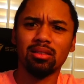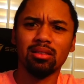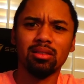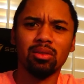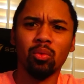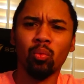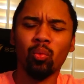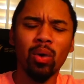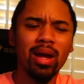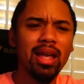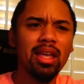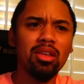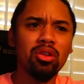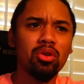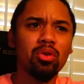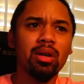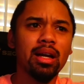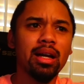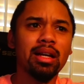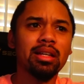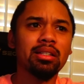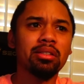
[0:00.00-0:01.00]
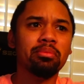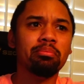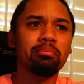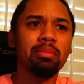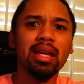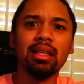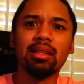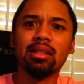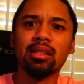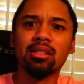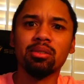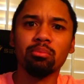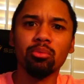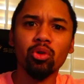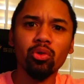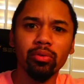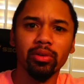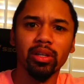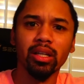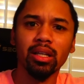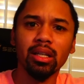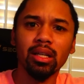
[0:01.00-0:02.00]
way you guys made this
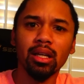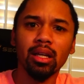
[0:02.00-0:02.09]
movie.